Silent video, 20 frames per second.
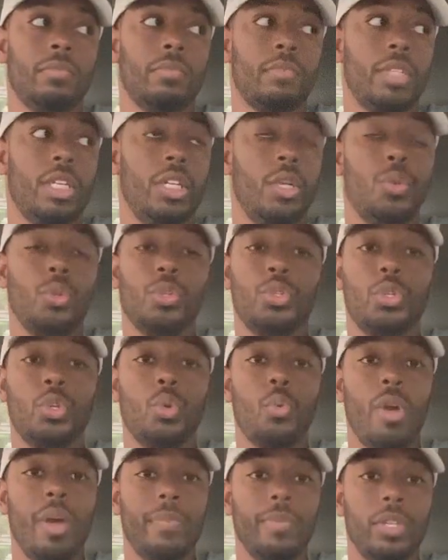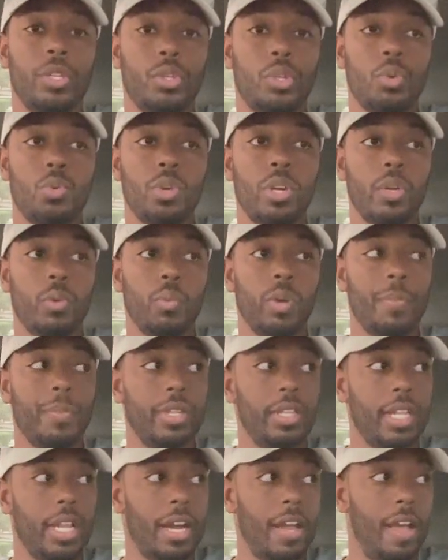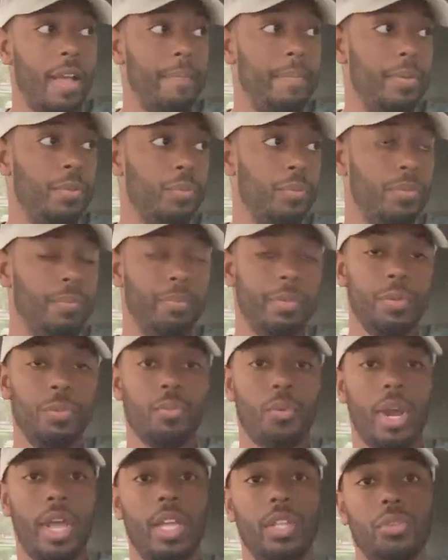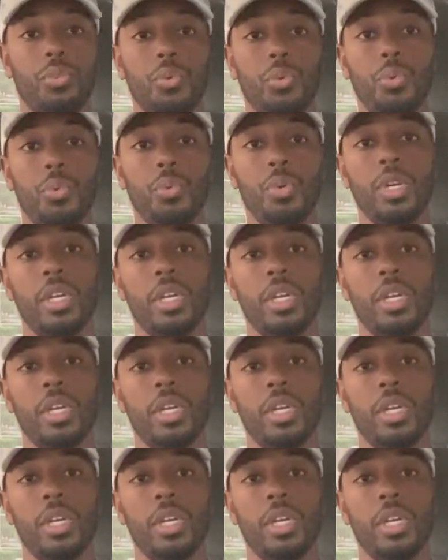You know, the two good women that have been ran through.